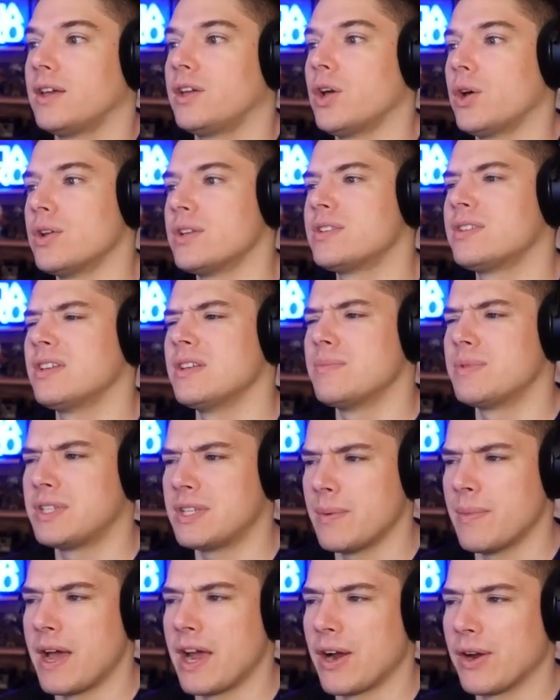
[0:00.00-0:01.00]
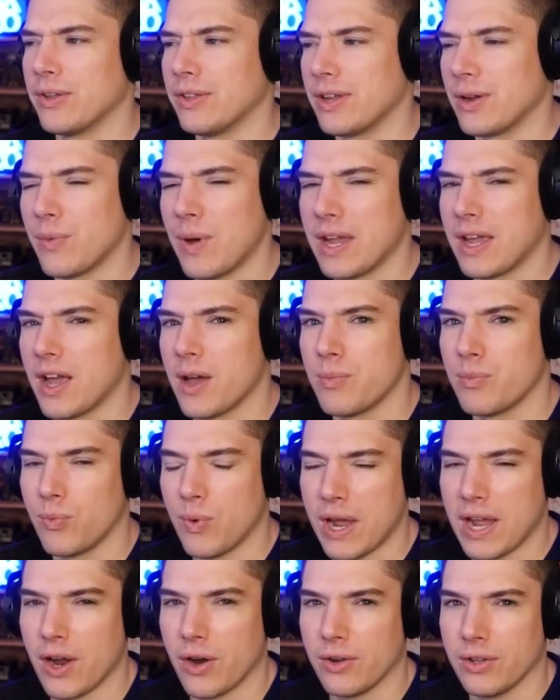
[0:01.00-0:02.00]
go to sleep semi earlier, and wake up
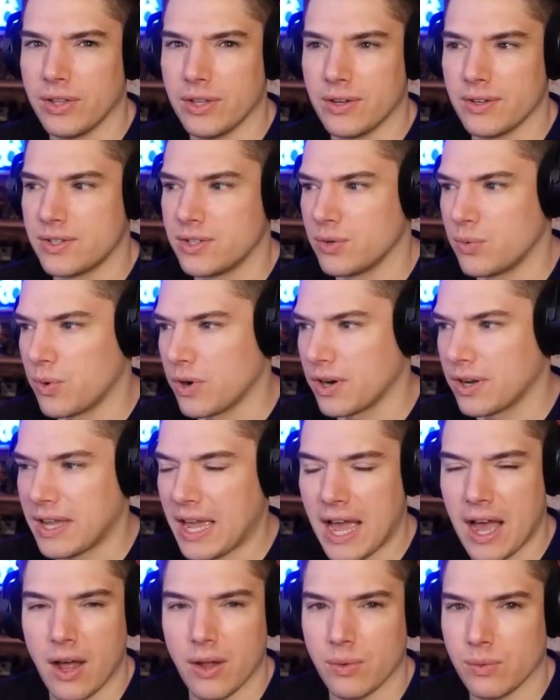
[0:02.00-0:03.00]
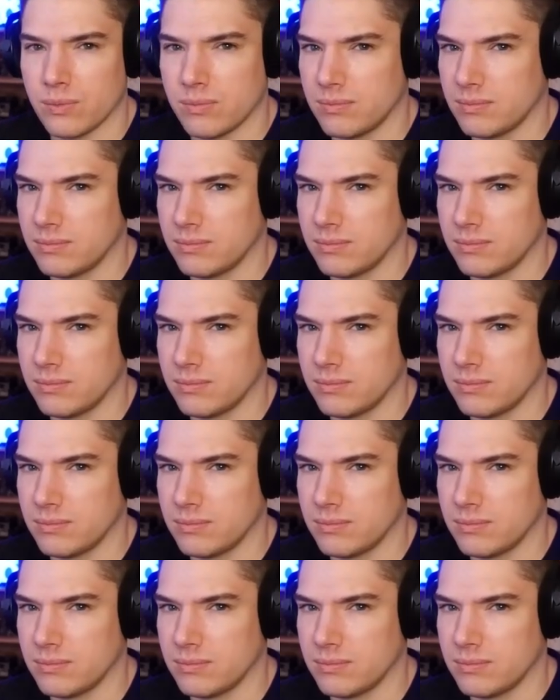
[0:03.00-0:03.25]
way earlier to work out,